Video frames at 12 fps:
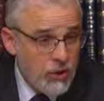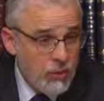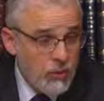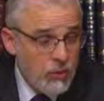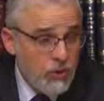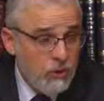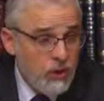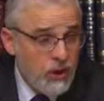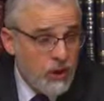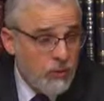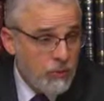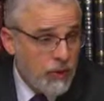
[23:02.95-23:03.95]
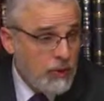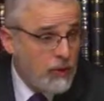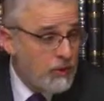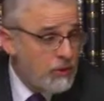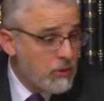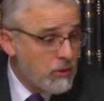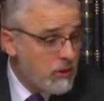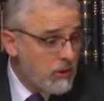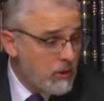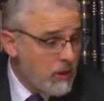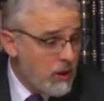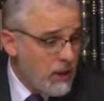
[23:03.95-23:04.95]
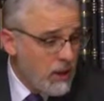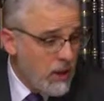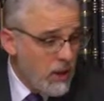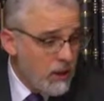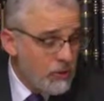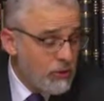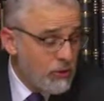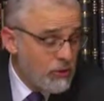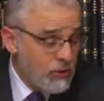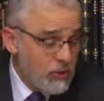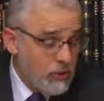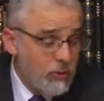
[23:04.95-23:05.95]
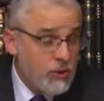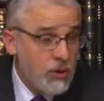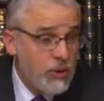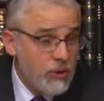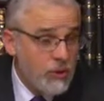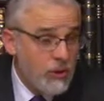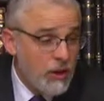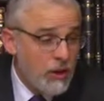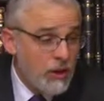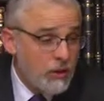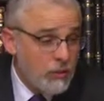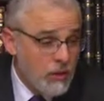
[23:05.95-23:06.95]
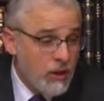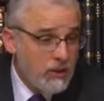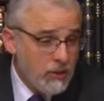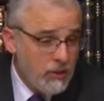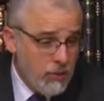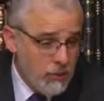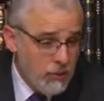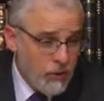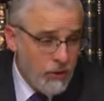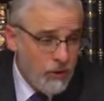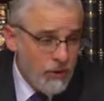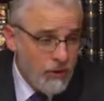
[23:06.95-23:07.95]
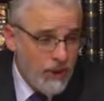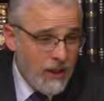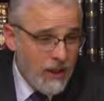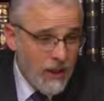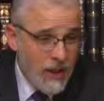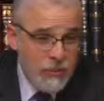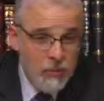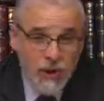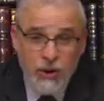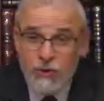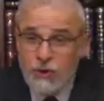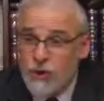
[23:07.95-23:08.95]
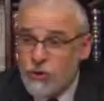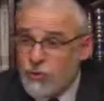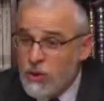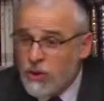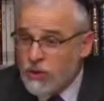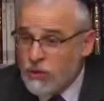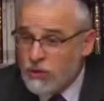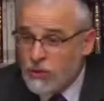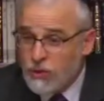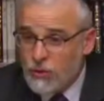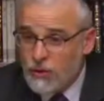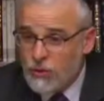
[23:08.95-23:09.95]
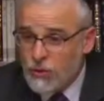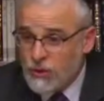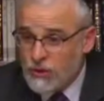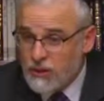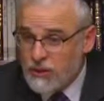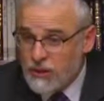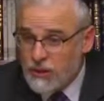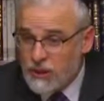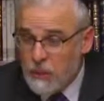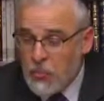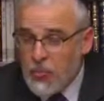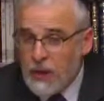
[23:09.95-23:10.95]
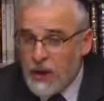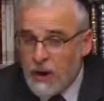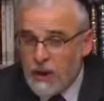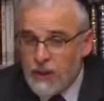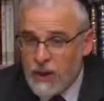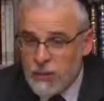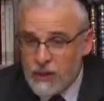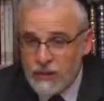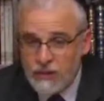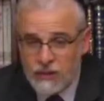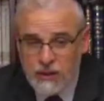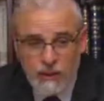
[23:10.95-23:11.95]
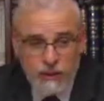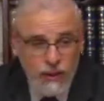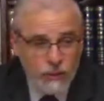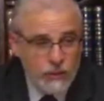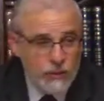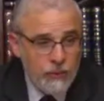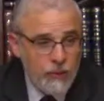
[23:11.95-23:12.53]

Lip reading: would bring him great concern. And it was a concern which he would address to Rav Kook. And part of the intrigue of the story is going to see how that plays itself out.